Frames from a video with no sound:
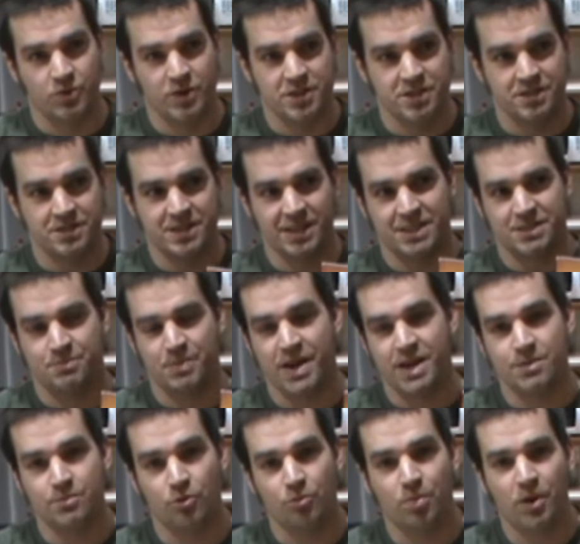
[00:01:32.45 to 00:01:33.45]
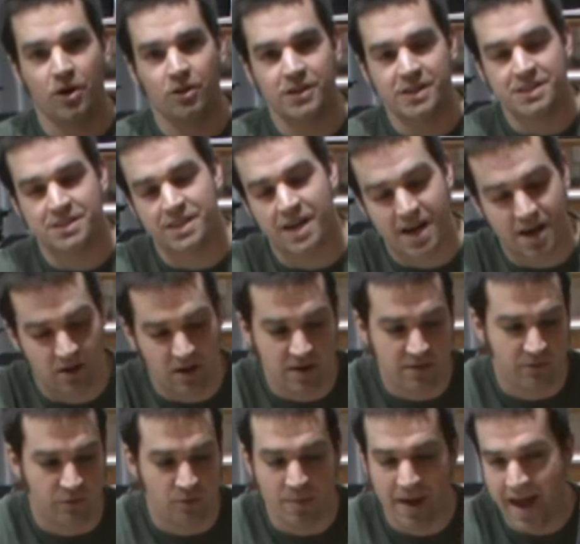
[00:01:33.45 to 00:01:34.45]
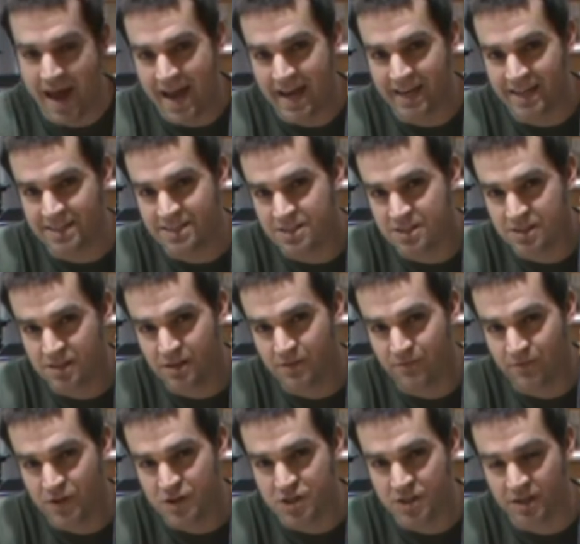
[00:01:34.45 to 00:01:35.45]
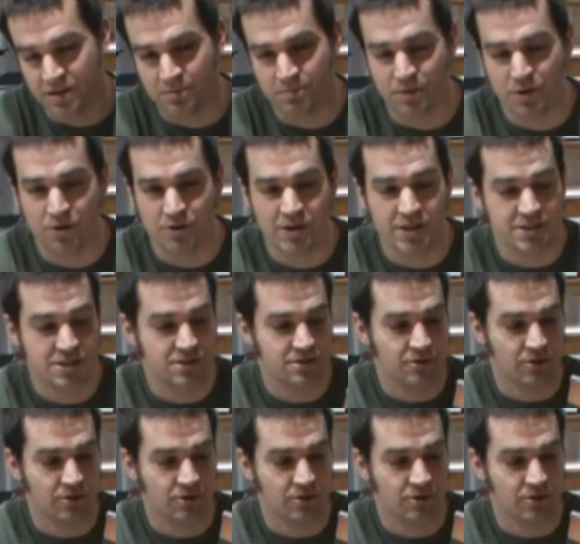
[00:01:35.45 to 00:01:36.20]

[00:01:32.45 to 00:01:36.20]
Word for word: which is expandable polystyrene from Hagen's Fishing Components,